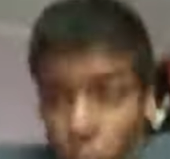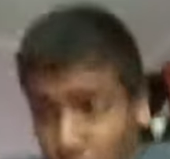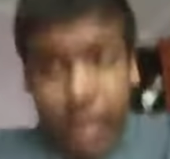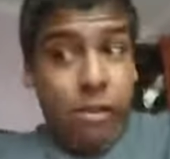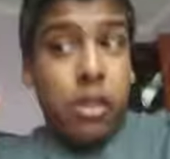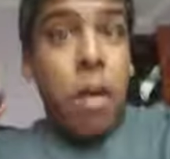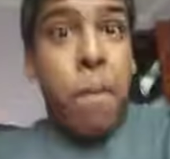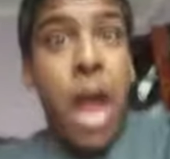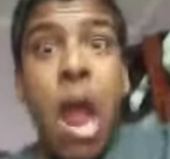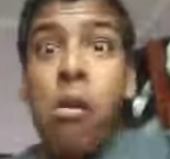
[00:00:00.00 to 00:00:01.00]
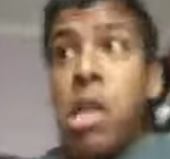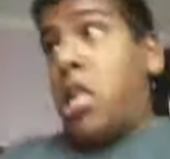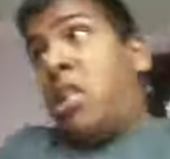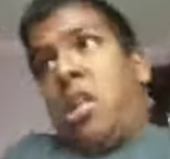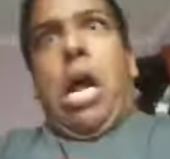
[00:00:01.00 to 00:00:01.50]
Where are the
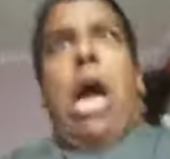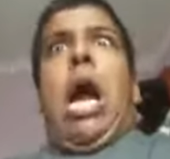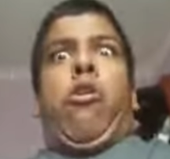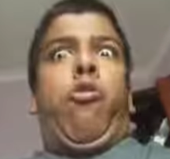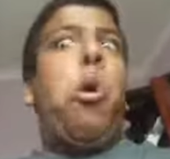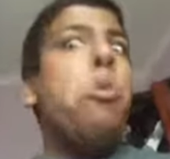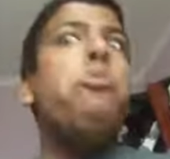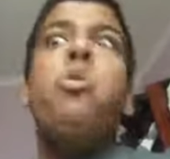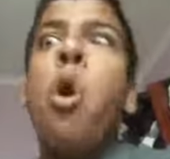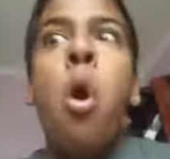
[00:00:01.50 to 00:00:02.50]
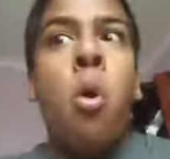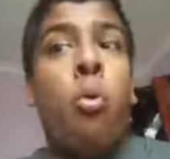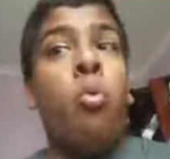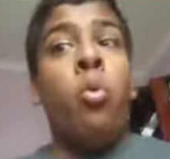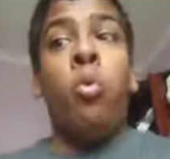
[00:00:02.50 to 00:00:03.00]
parents? I don't
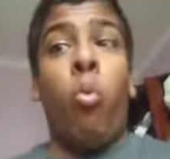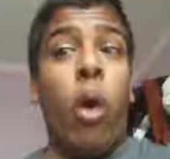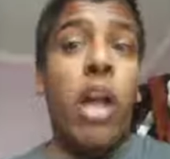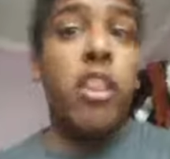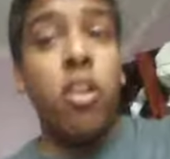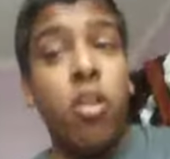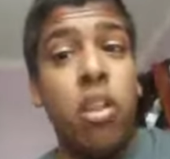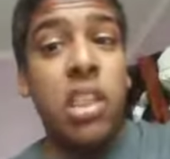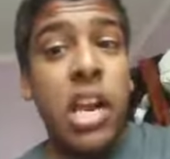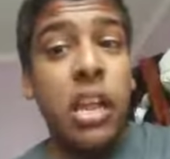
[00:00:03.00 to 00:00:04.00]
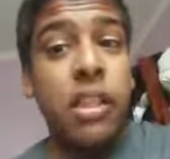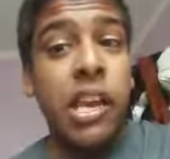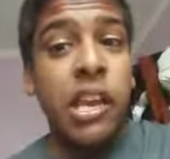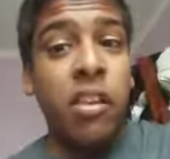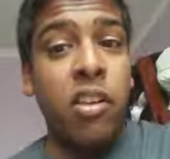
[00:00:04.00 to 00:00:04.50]
know. Why they're not telling
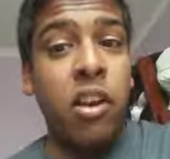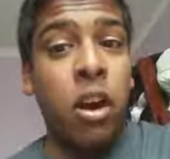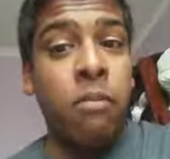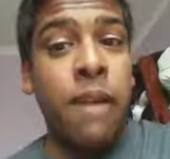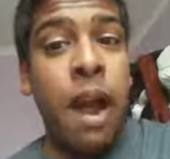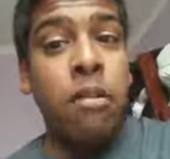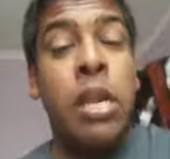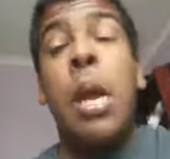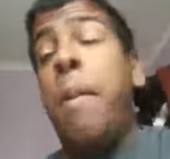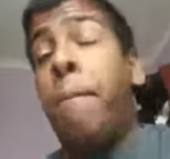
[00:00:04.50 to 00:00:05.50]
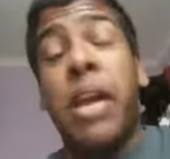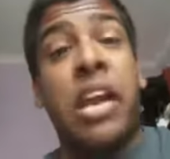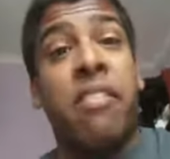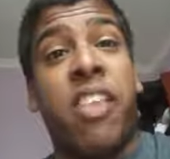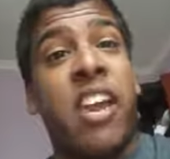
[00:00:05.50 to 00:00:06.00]
their kids to calm down?
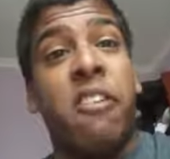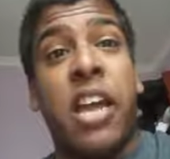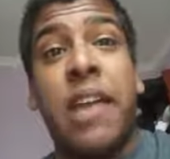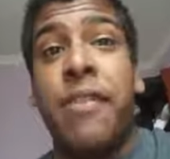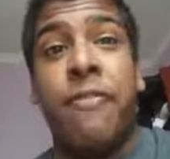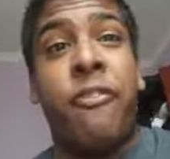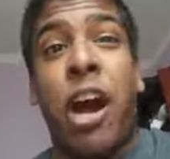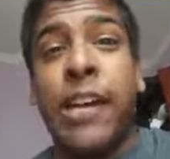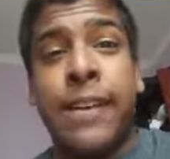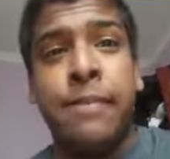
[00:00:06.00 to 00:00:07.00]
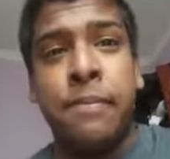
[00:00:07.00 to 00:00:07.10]
Because they don't give a fuck.